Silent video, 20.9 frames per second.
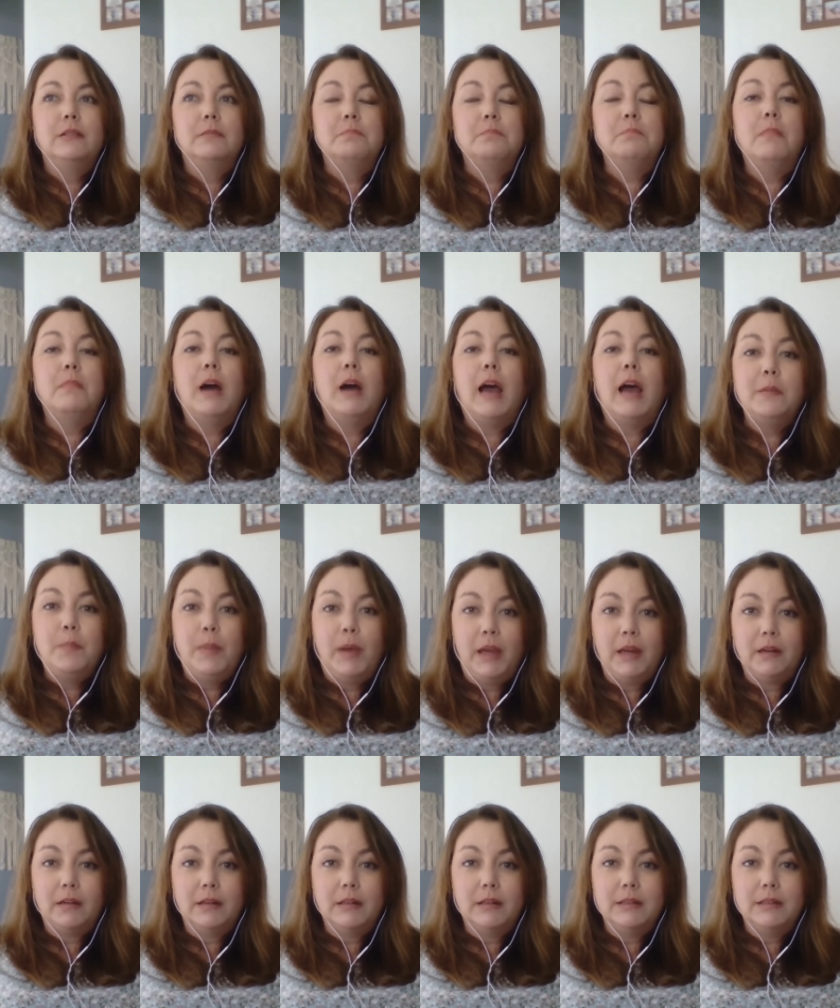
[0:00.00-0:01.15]
my
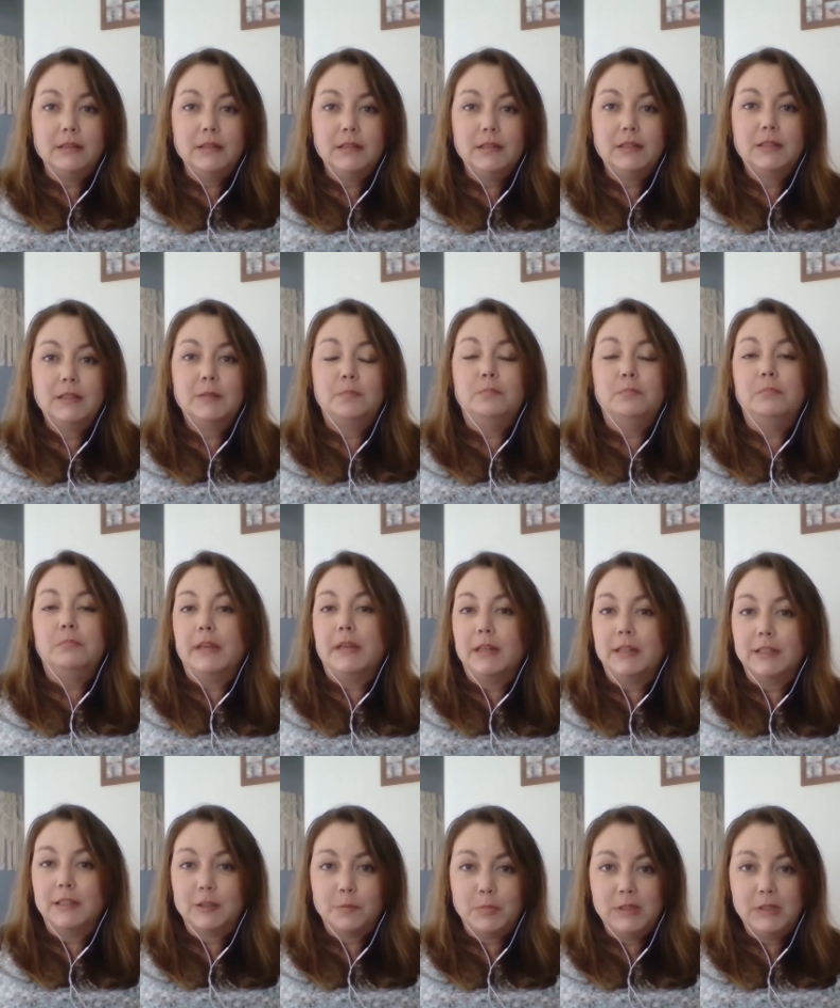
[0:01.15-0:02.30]
parents, my
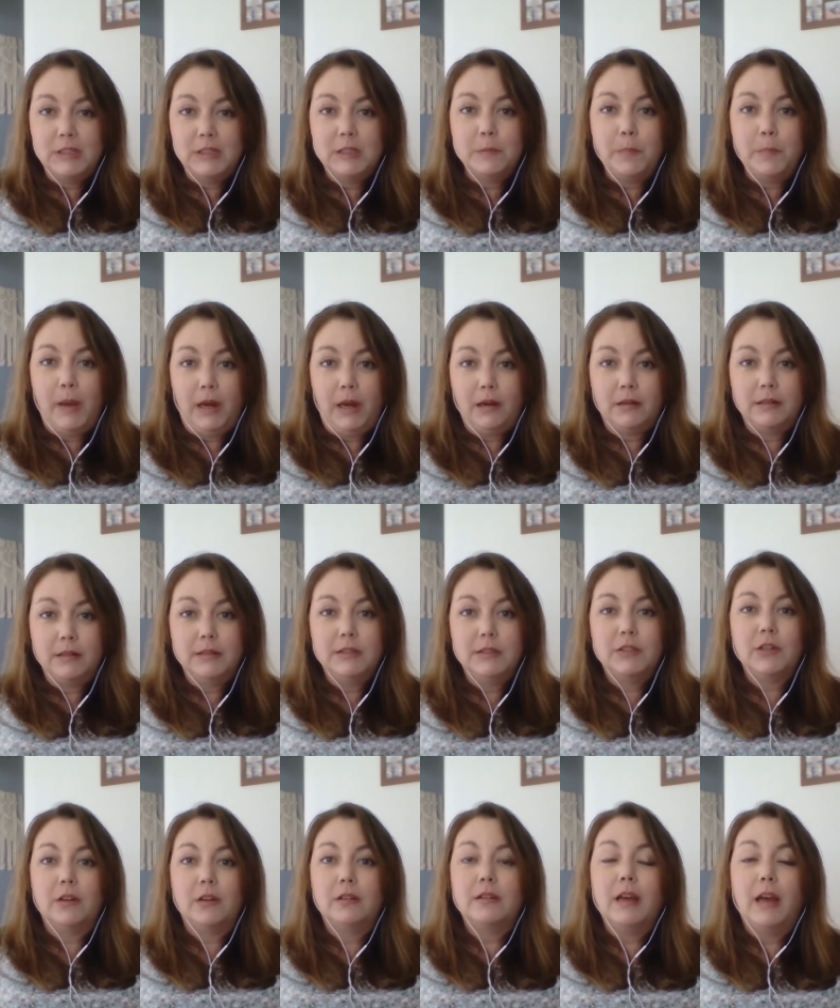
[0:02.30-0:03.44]
husband's parents,
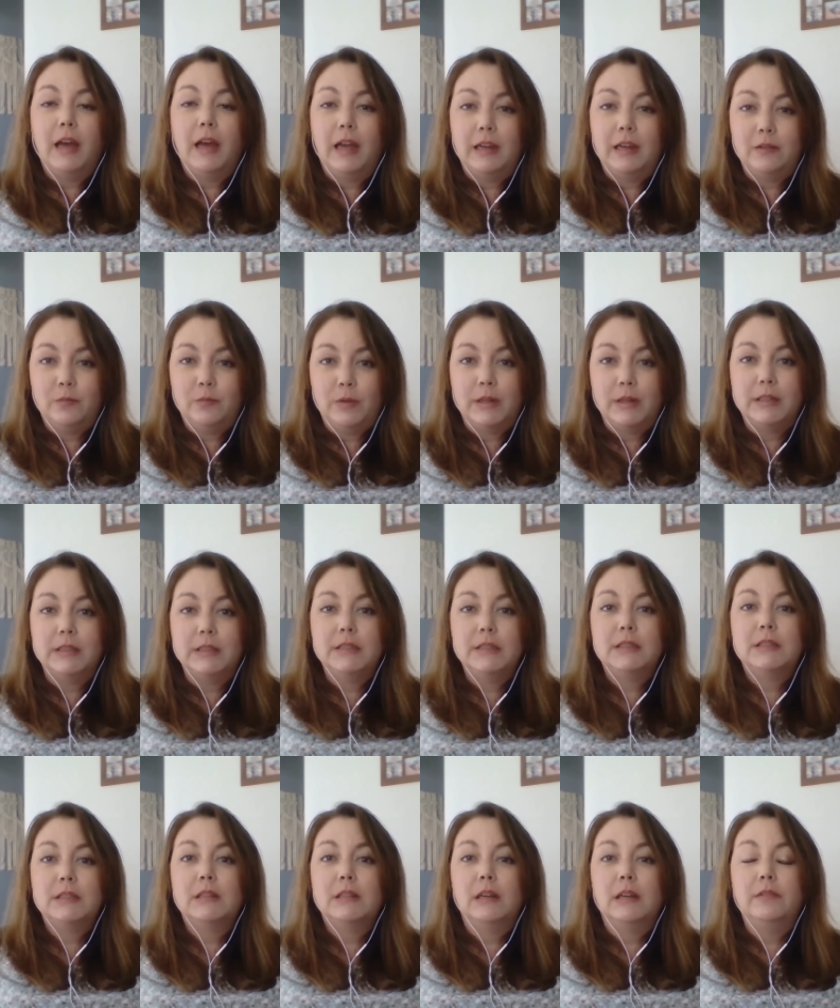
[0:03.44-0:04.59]
are at high
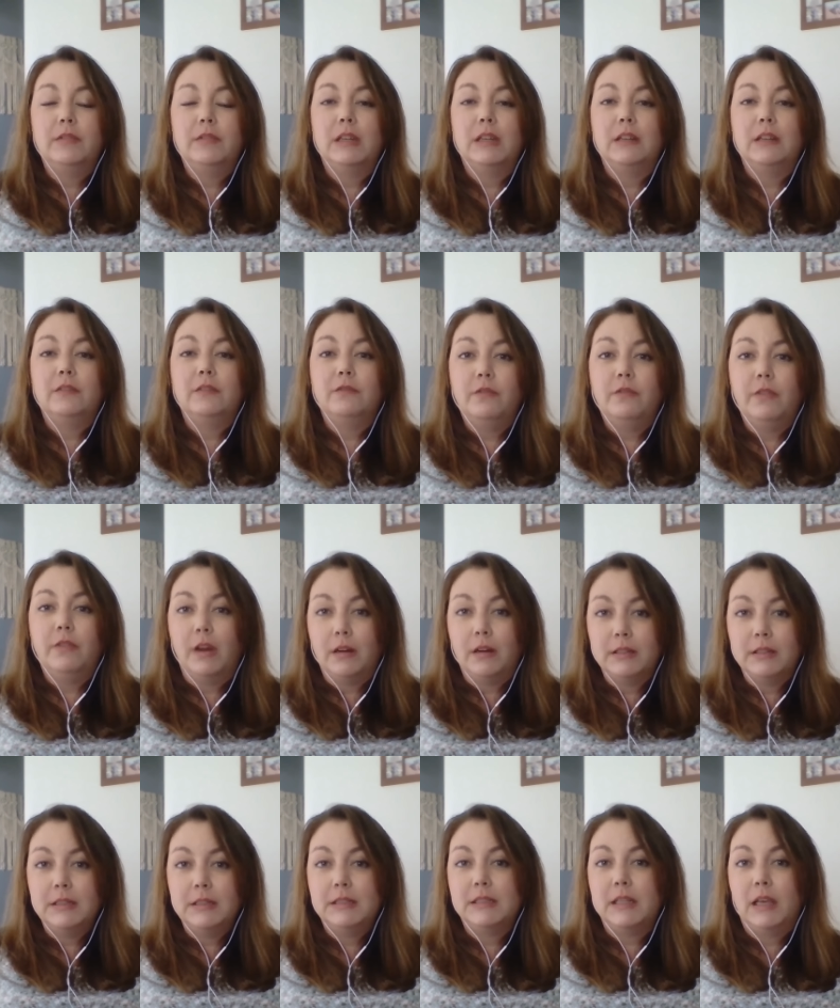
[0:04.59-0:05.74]
risk of getting
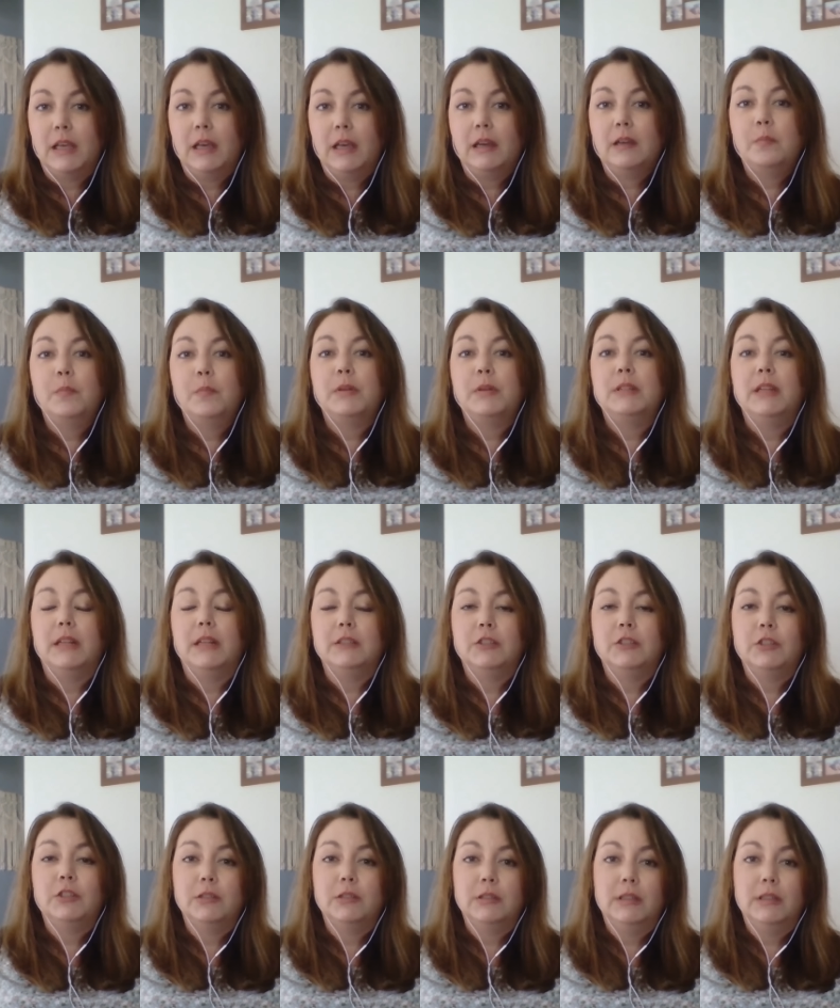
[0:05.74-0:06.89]
very sick,
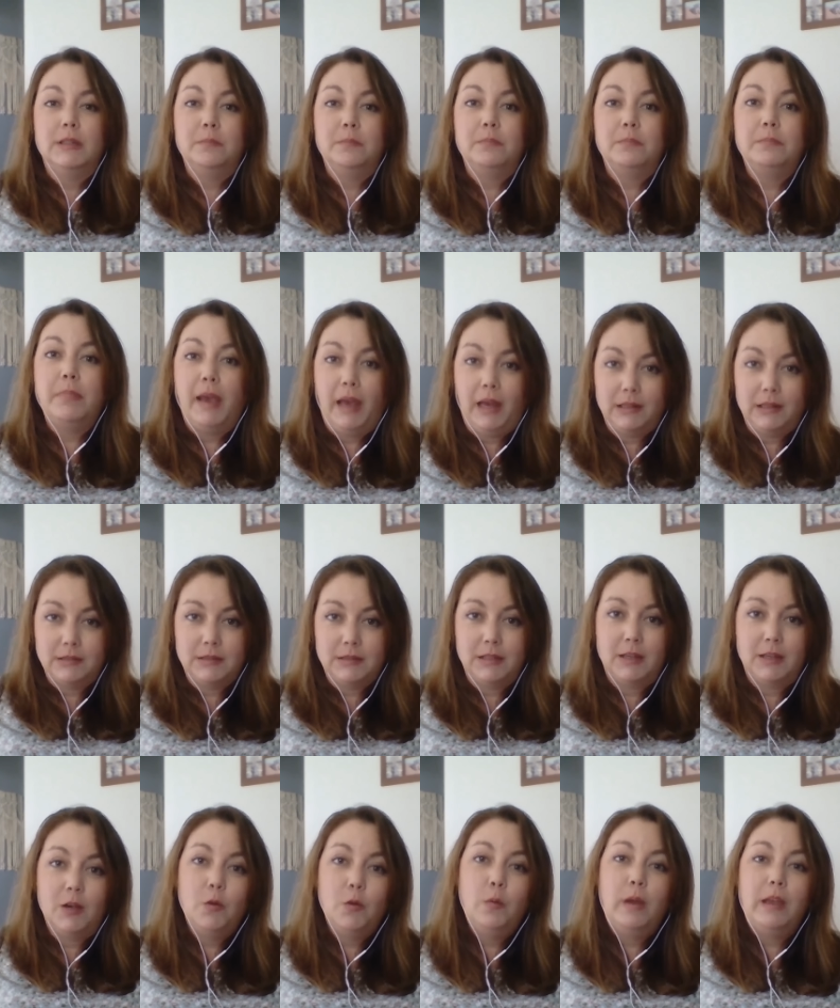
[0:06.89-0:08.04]
potentially
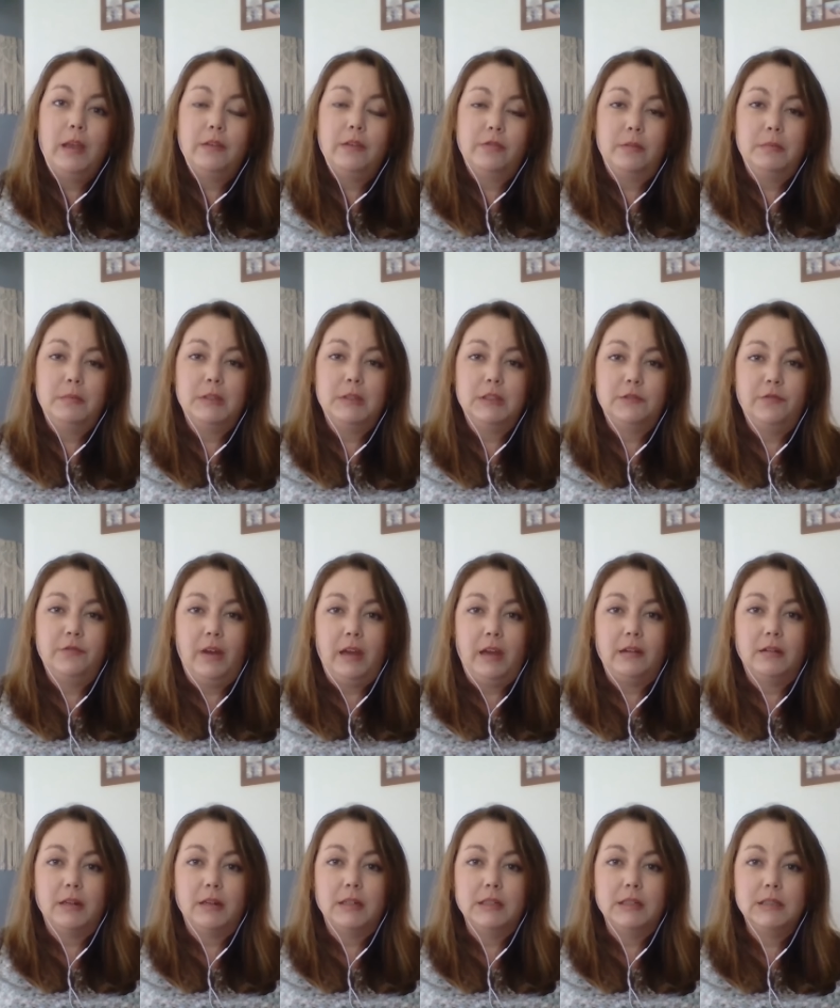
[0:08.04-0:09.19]
passing away from this
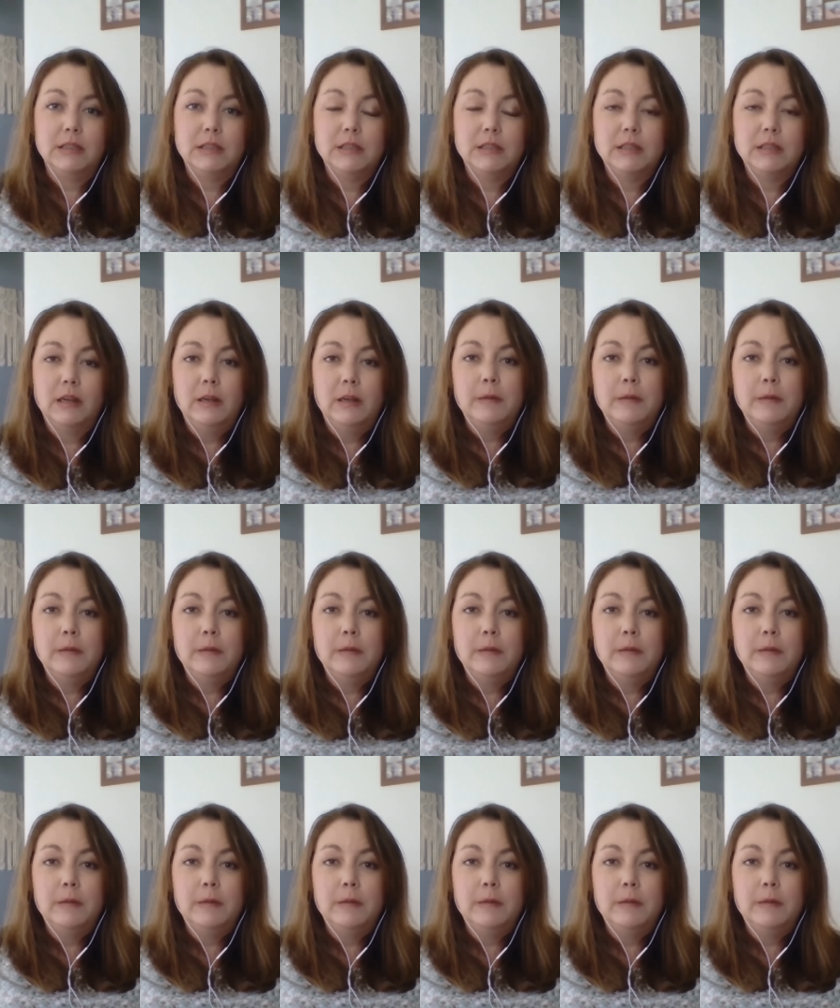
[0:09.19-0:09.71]
virus.